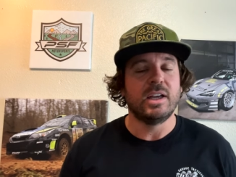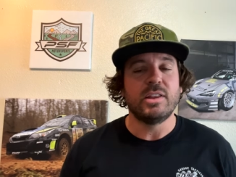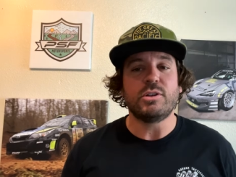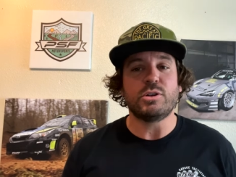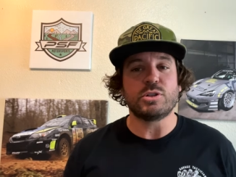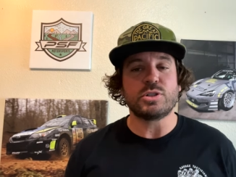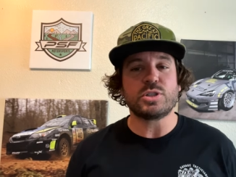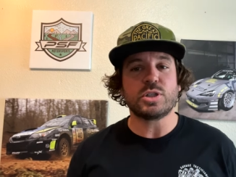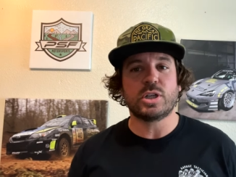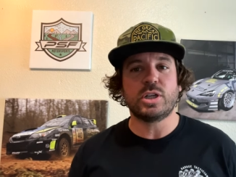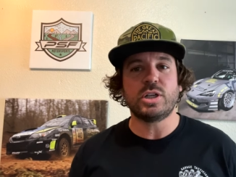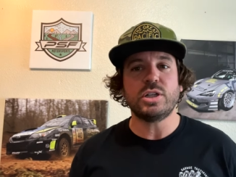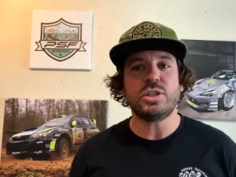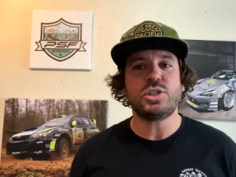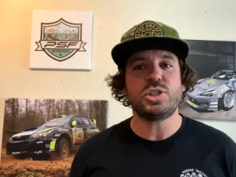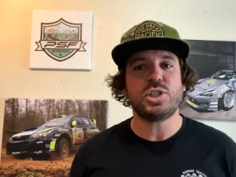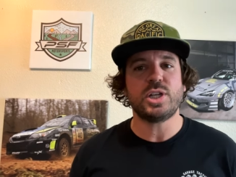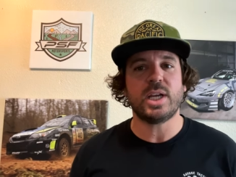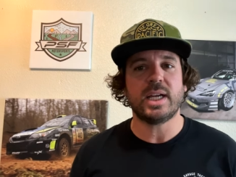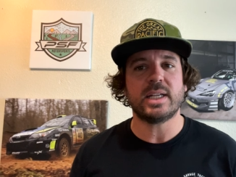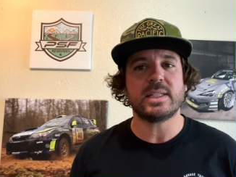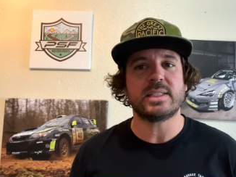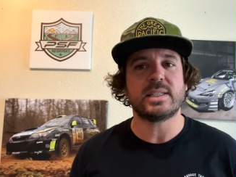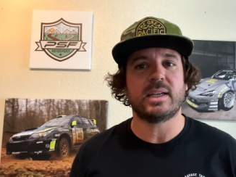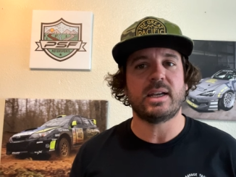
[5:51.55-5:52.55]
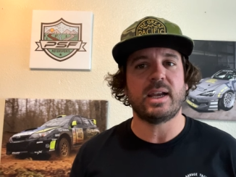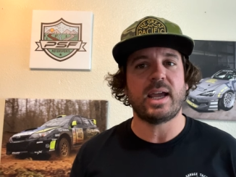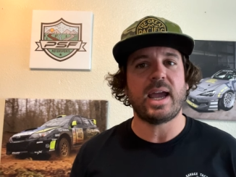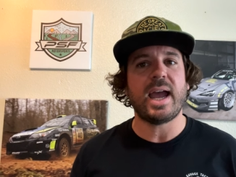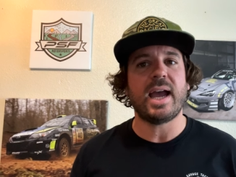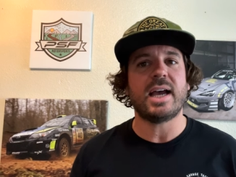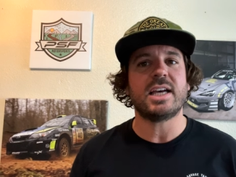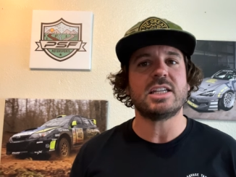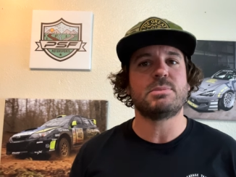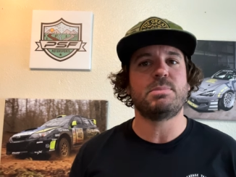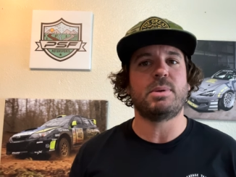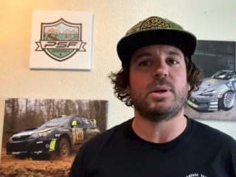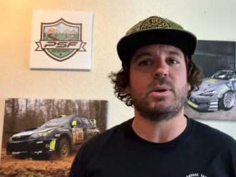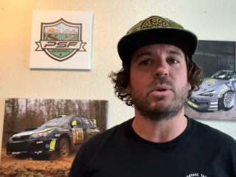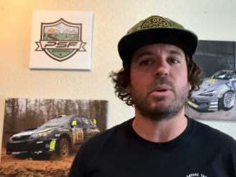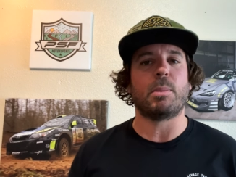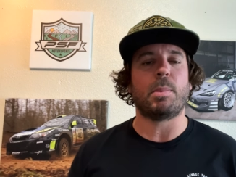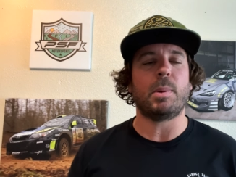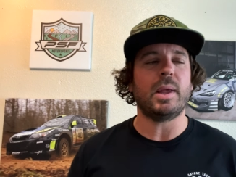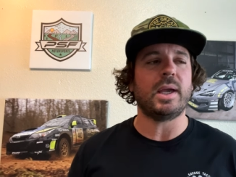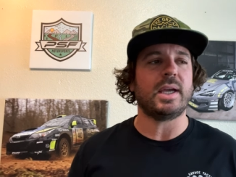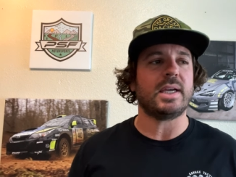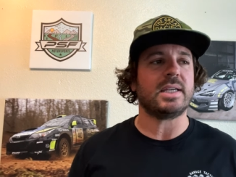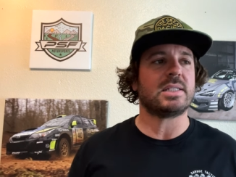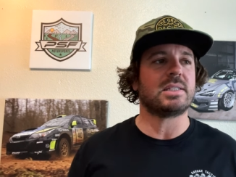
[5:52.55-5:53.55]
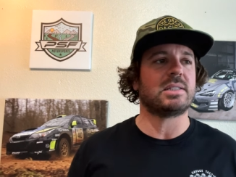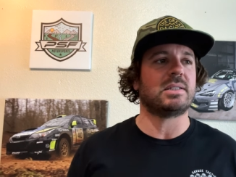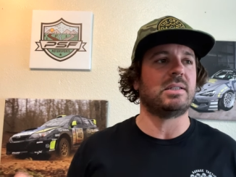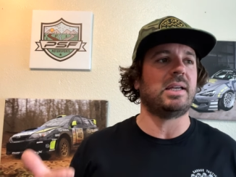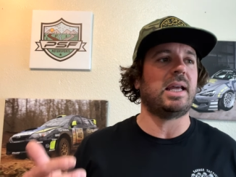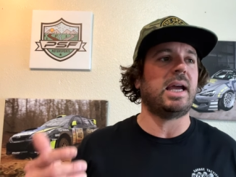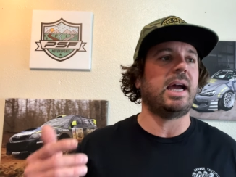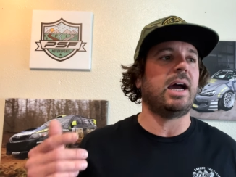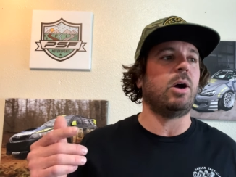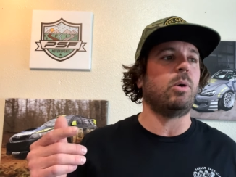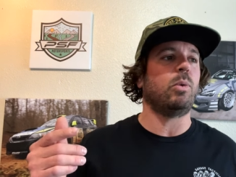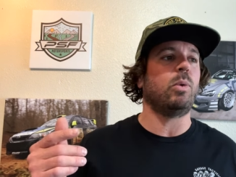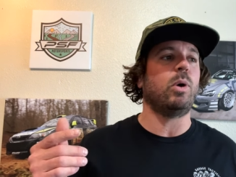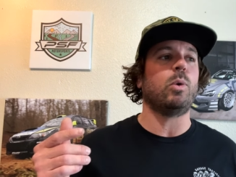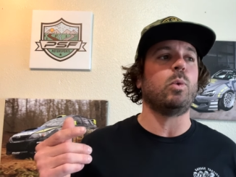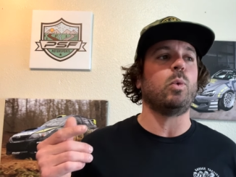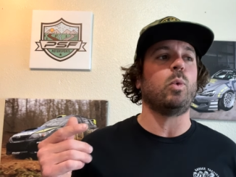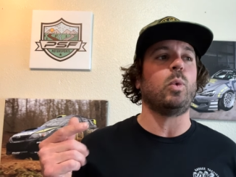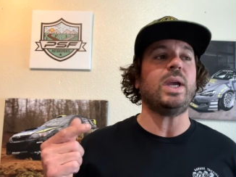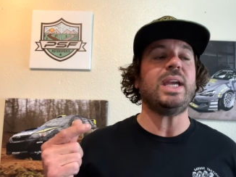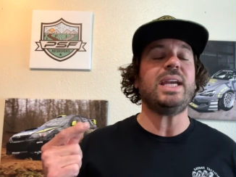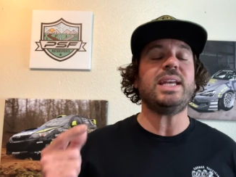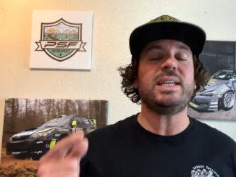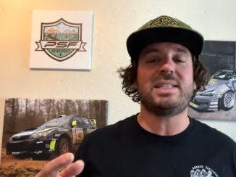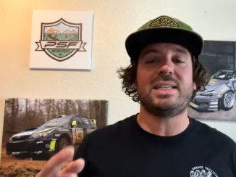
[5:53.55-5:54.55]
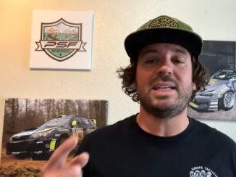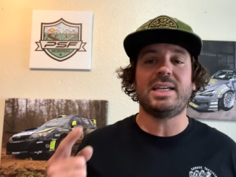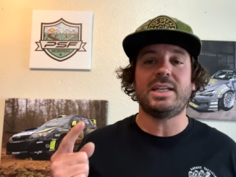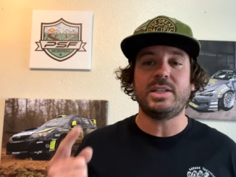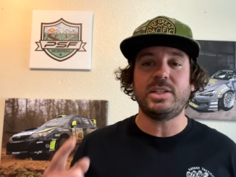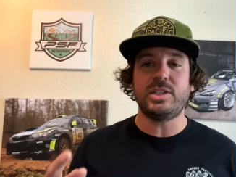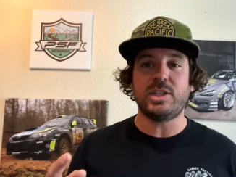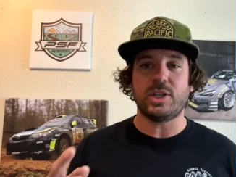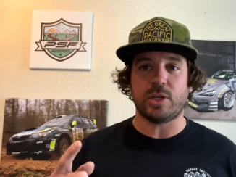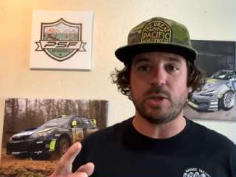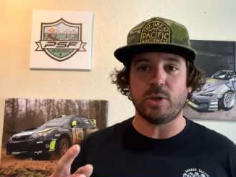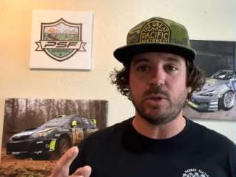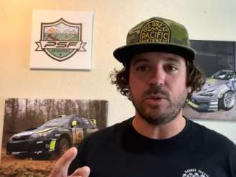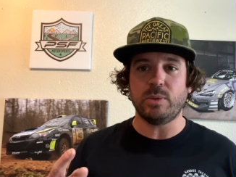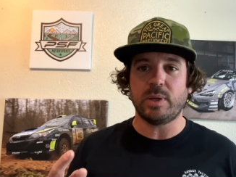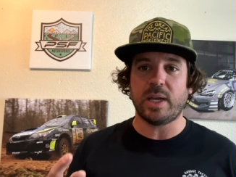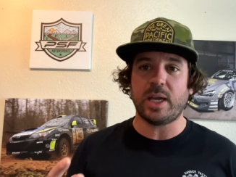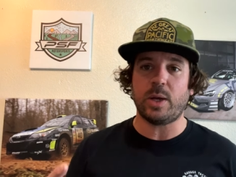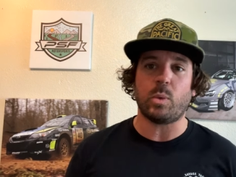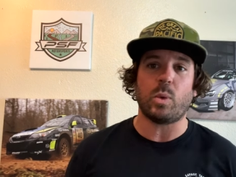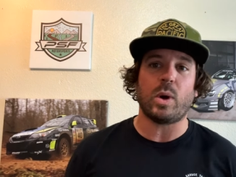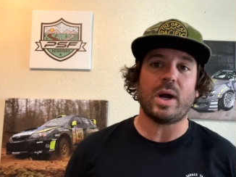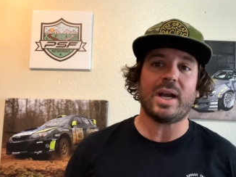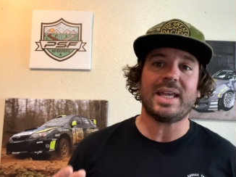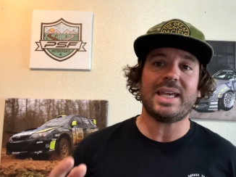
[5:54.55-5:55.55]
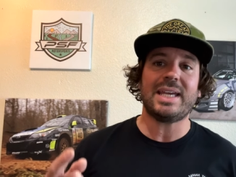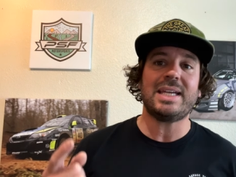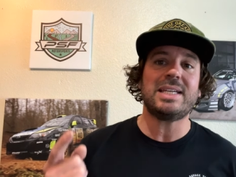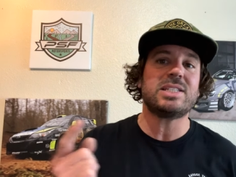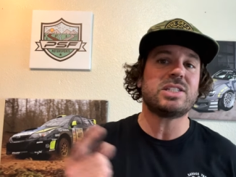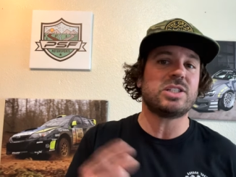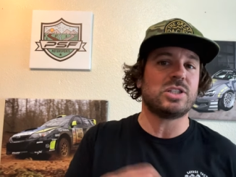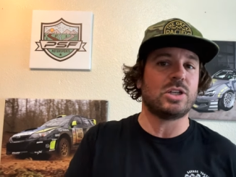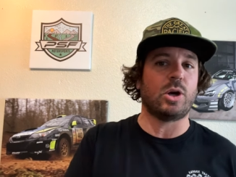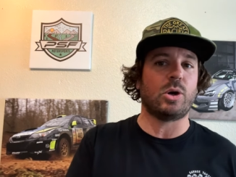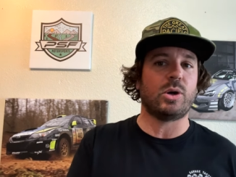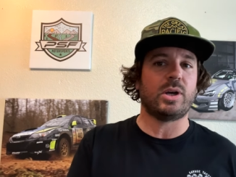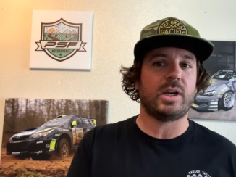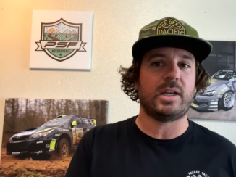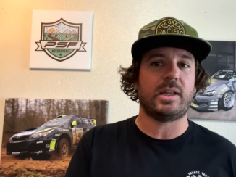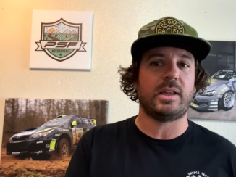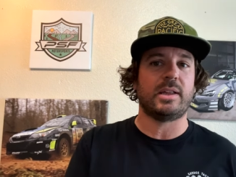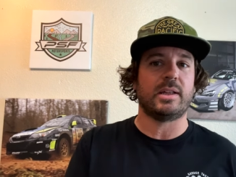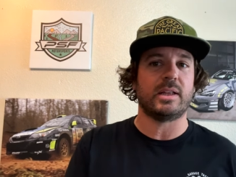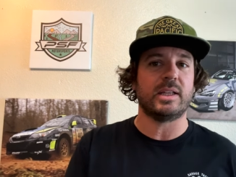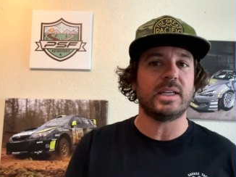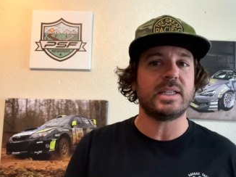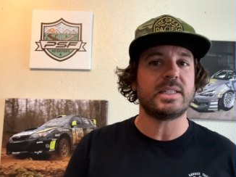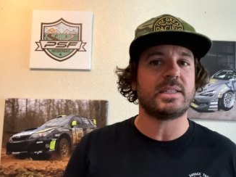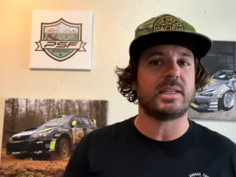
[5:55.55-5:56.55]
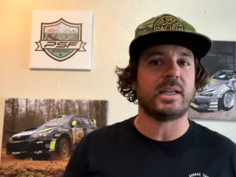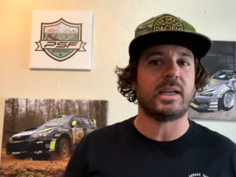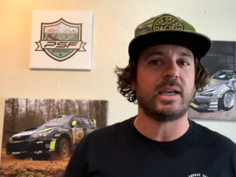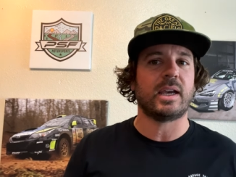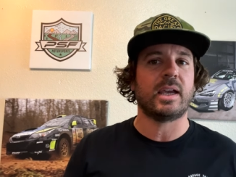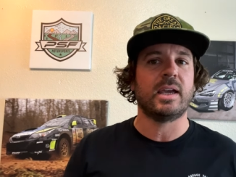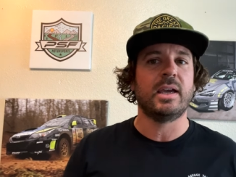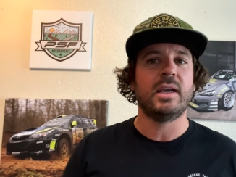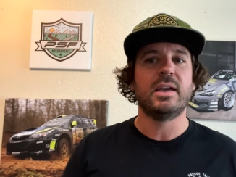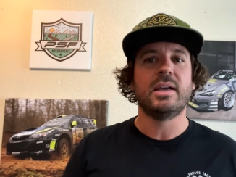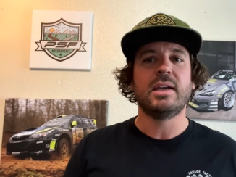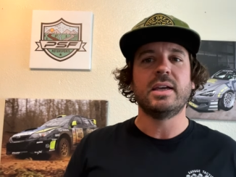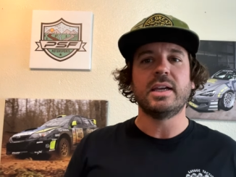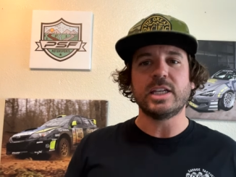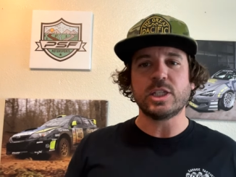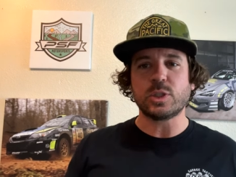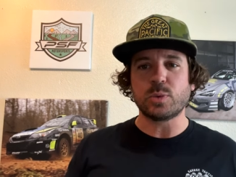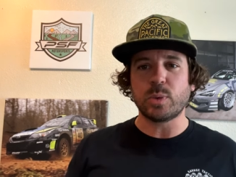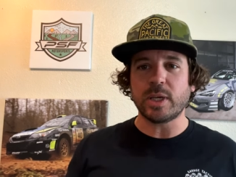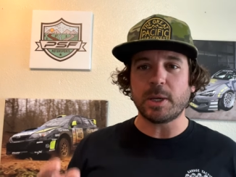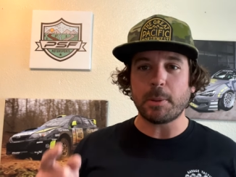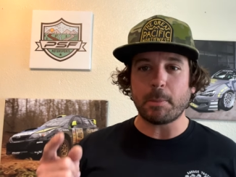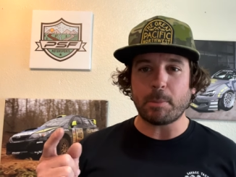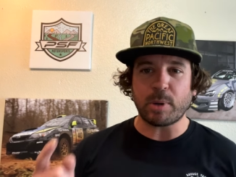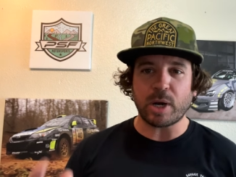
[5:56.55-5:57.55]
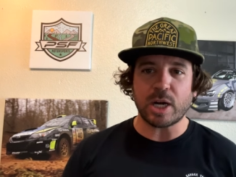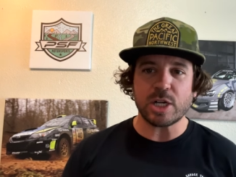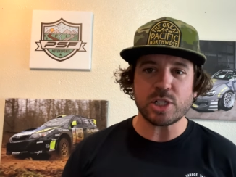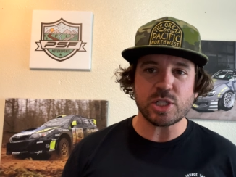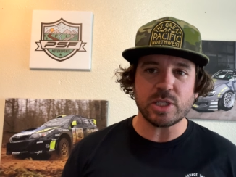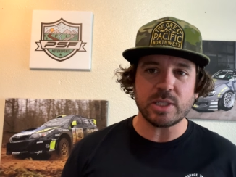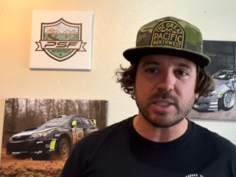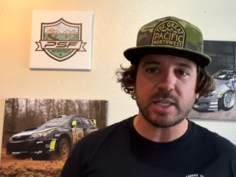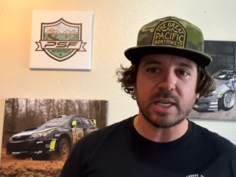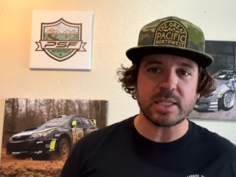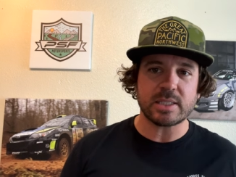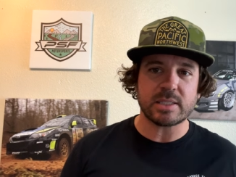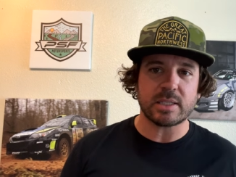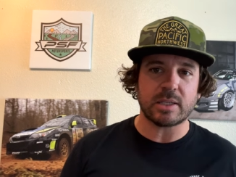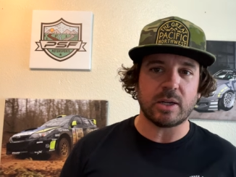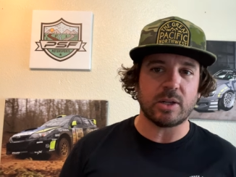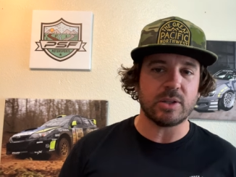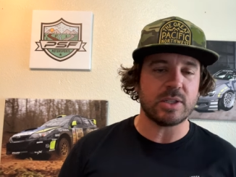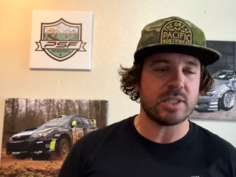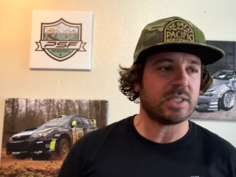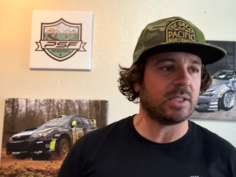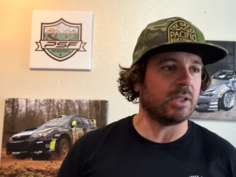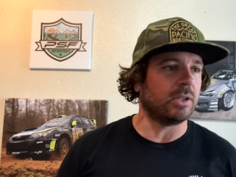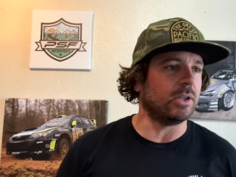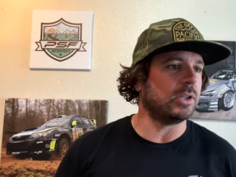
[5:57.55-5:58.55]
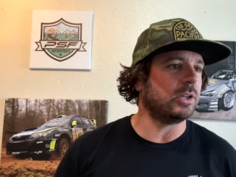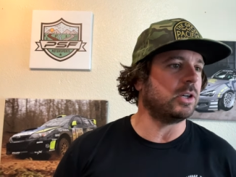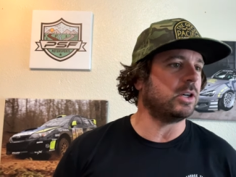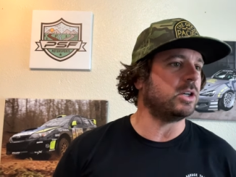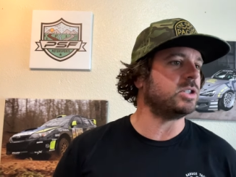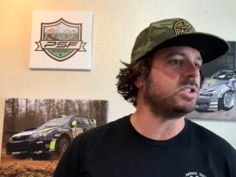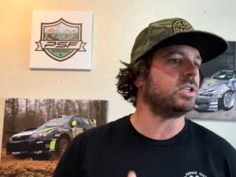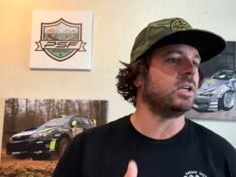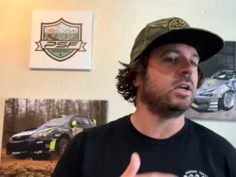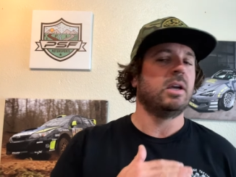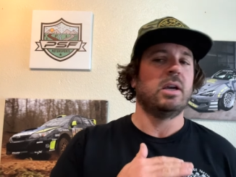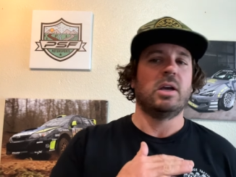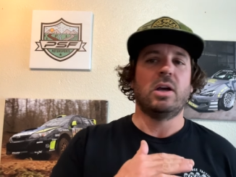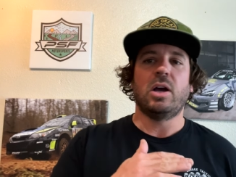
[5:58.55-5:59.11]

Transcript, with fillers: there's a good chance that it has been replaced. Now, what we did do and what is noted in the listing is we compression tested all the cylinders.